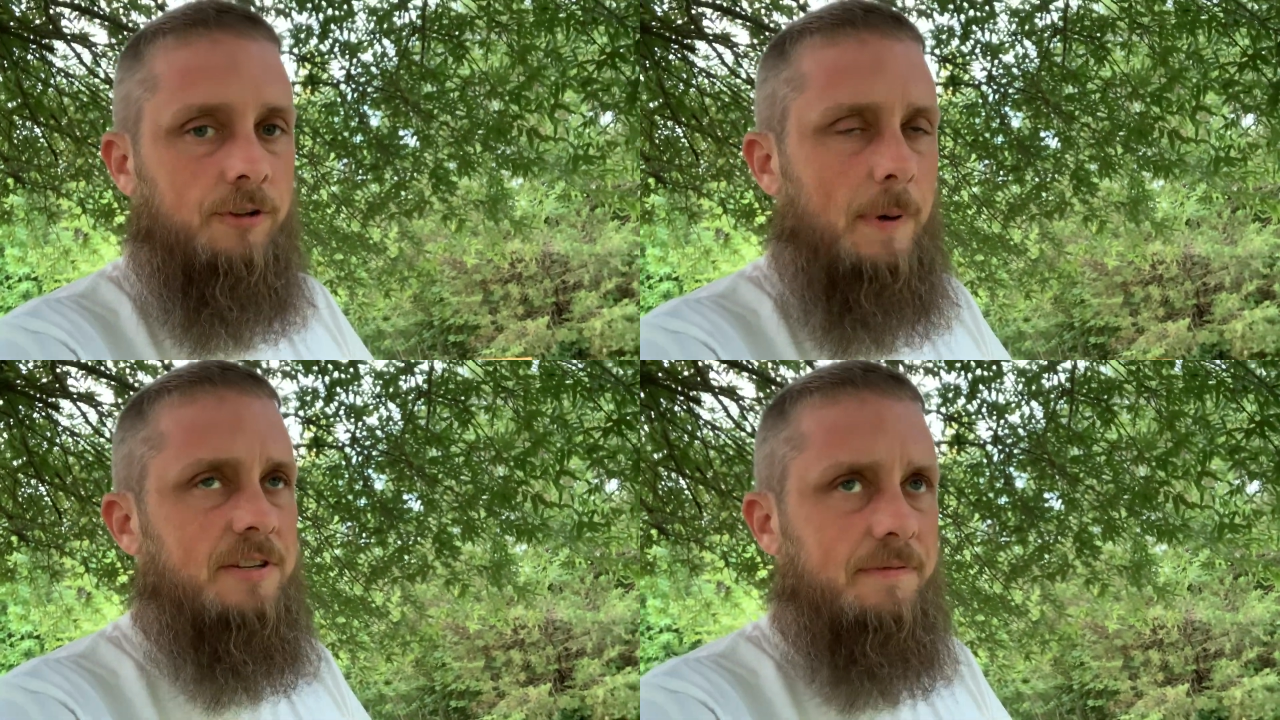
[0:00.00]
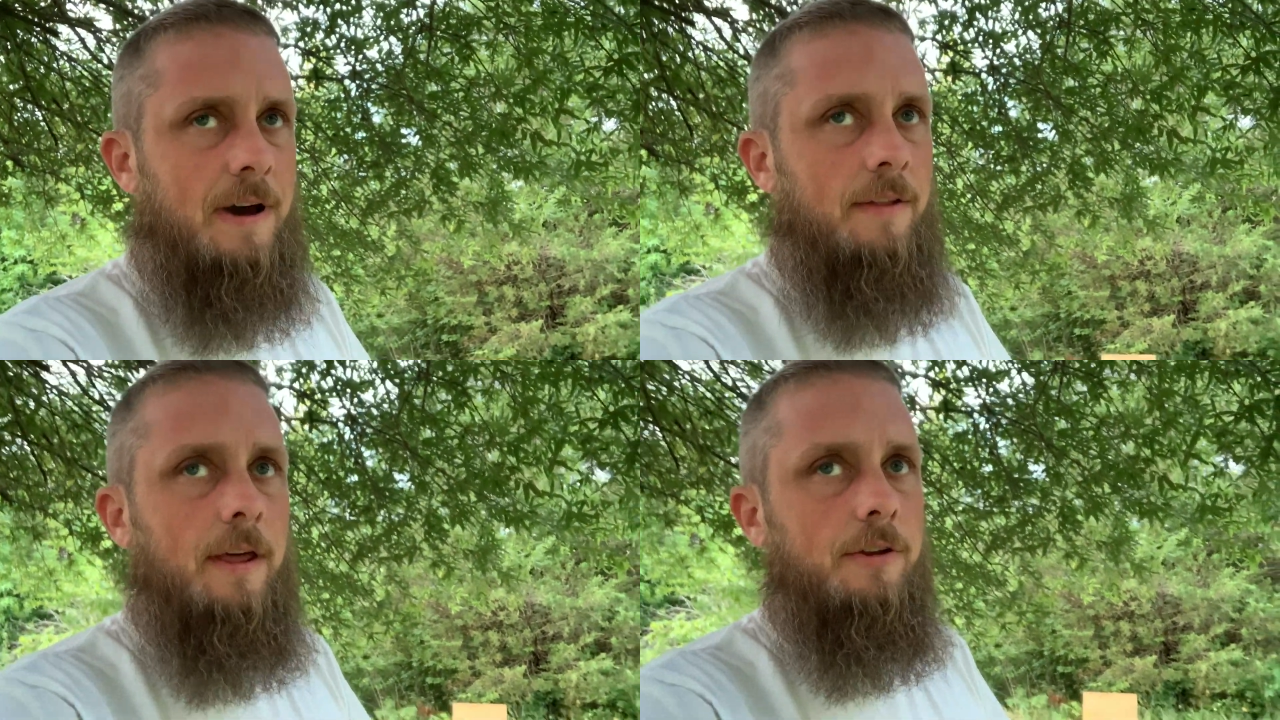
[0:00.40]

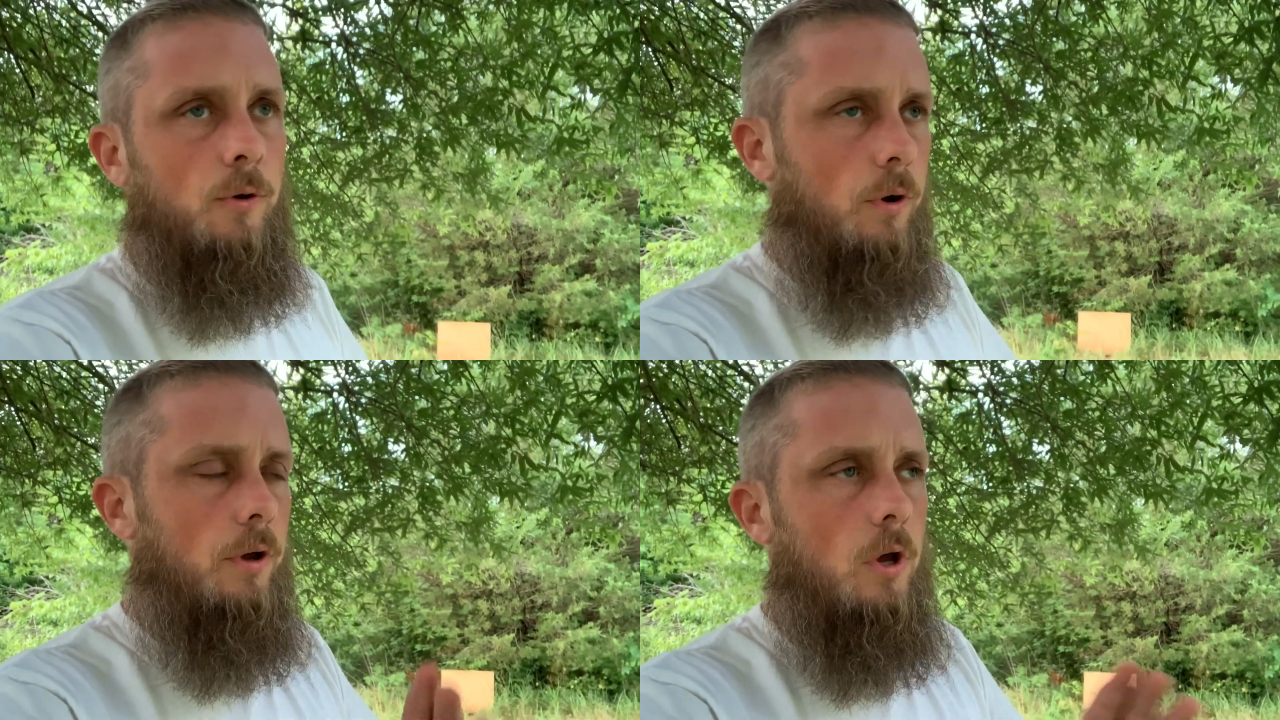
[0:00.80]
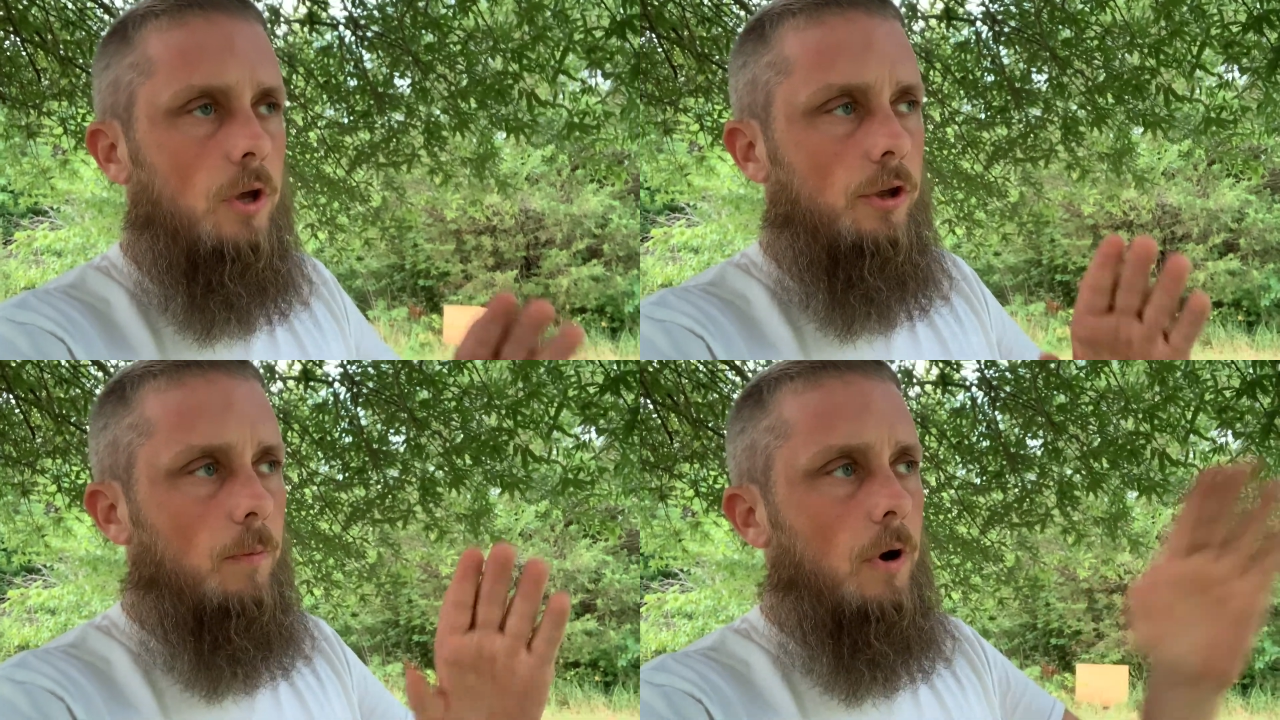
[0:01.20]
Specify that you're
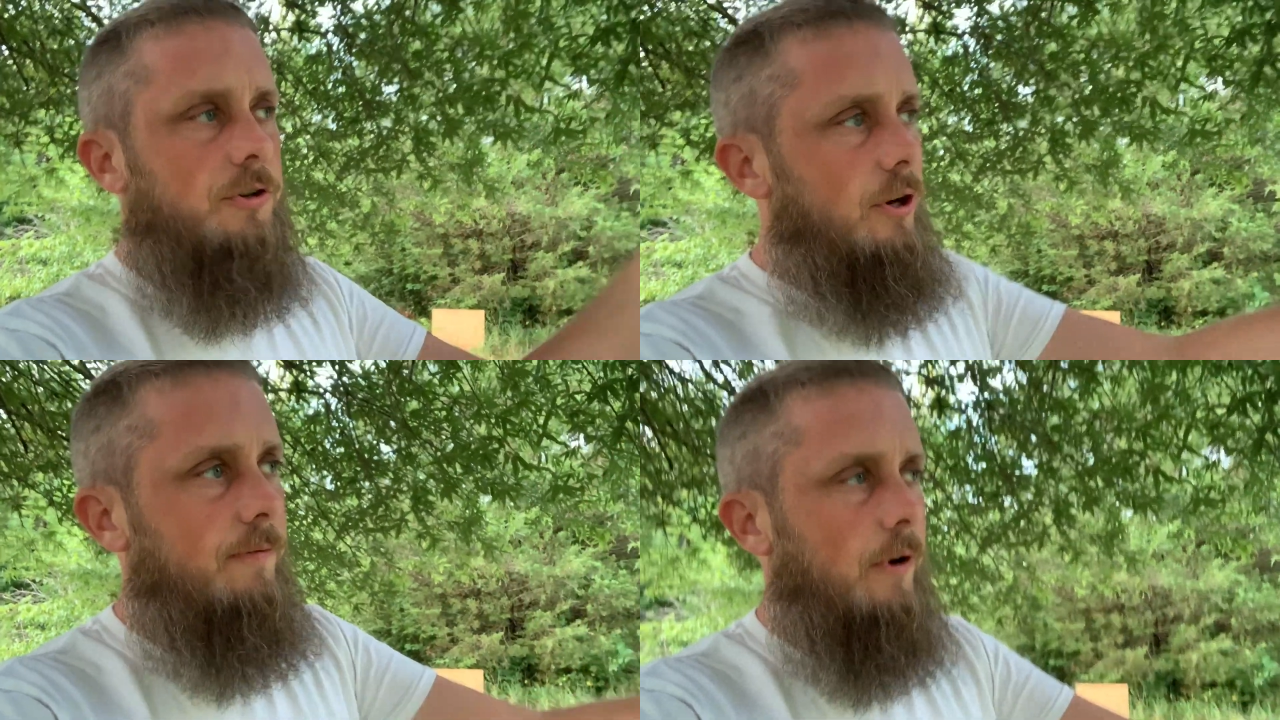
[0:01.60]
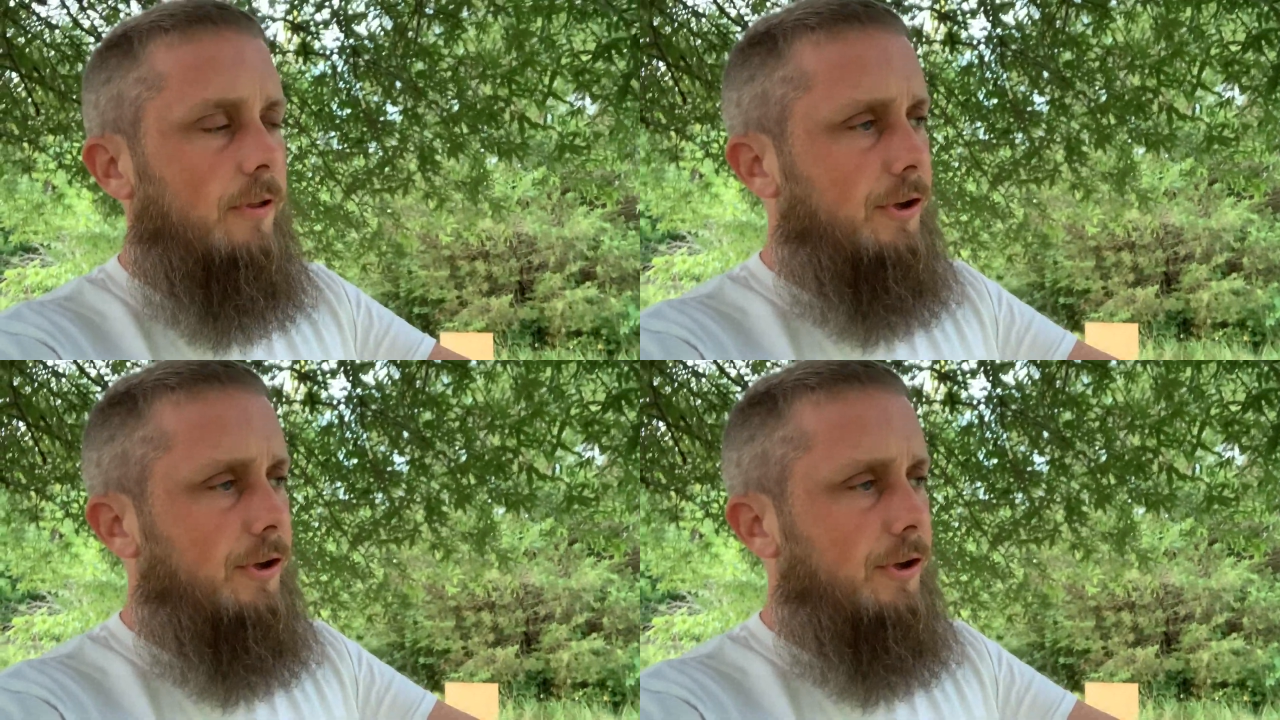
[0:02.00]
you're marching in front of